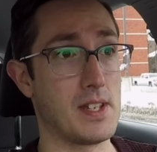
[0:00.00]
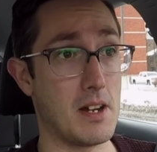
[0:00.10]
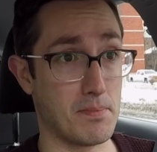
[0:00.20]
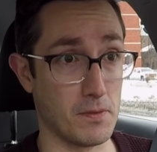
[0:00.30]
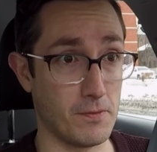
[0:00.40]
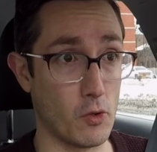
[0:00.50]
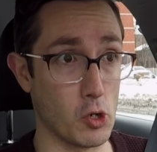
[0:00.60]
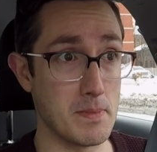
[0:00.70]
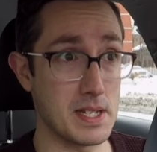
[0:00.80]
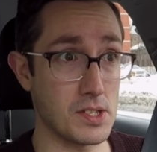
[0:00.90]
Now
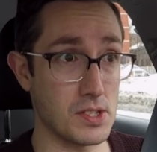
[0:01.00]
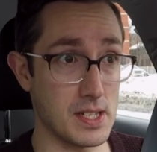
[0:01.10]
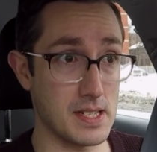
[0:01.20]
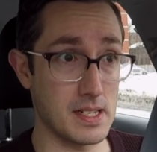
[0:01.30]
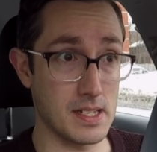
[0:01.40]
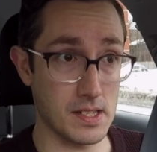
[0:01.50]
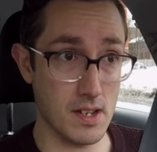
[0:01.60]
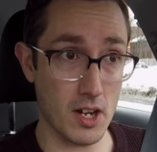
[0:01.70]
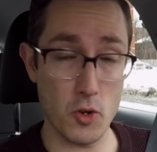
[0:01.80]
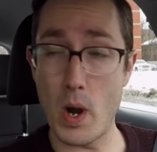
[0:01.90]
performance is
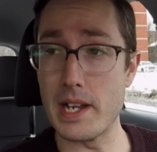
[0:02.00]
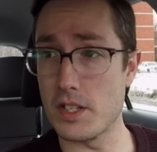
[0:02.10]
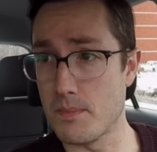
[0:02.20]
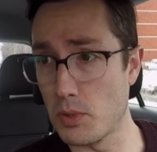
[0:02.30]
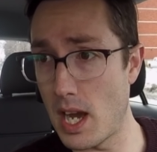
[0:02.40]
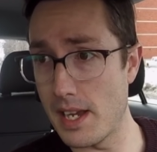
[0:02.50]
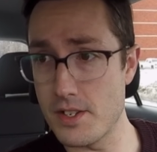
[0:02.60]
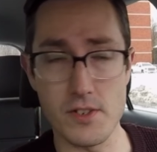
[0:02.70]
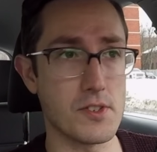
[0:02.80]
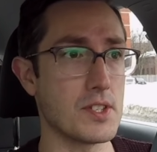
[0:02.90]
not quite as spry
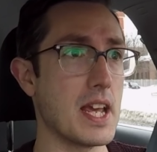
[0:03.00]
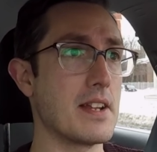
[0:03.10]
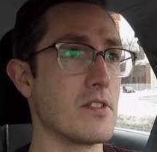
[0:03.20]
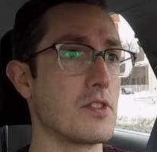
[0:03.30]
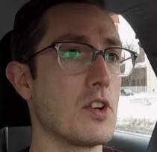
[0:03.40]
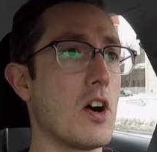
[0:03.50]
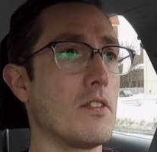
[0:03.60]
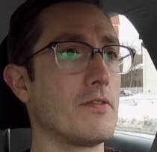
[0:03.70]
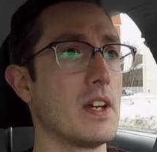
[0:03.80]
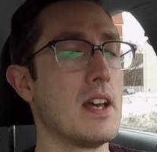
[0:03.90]
as your standard
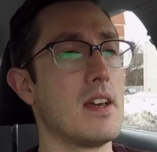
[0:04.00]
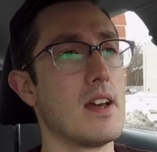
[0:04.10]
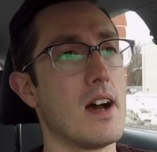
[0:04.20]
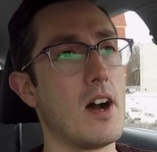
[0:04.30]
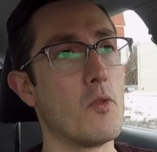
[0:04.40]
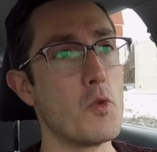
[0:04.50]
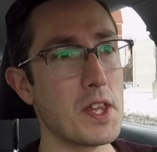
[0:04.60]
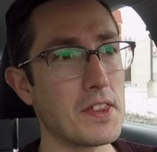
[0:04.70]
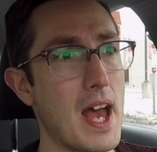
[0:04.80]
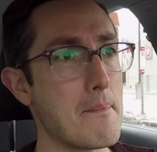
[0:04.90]
Golf.
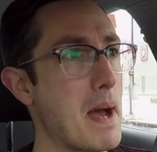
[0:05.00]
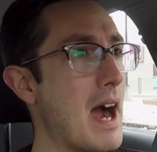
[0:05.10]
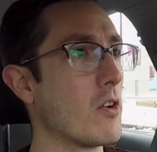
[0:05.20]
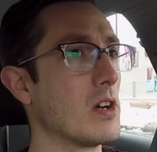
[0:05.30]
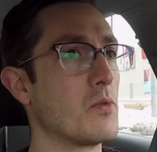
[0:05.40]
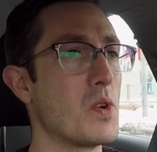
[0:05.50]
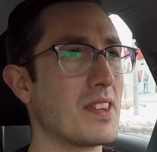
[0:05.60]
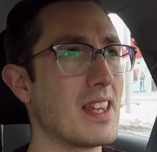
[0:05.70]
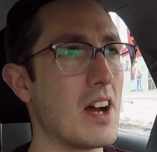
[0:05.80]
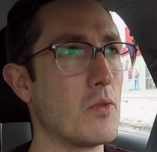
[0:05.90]
With that power and
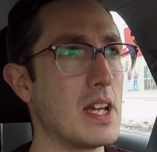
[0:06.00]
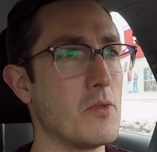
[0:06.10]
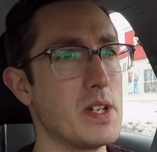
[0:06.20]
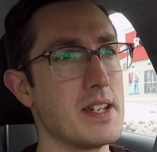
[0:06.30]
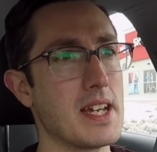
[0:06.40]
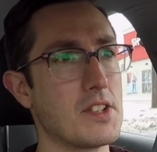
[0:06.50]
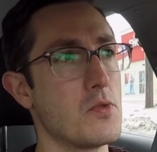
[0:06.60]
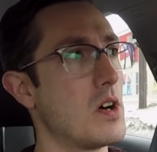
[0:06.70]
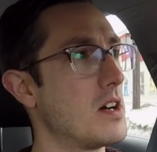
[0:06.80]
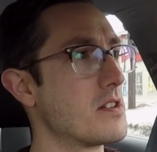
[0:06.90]
with that weight, we can get
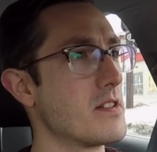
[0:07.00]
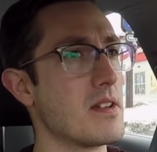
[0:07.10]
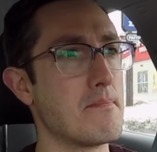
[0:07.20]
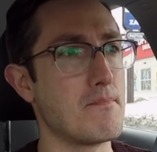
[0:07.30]
to 100 in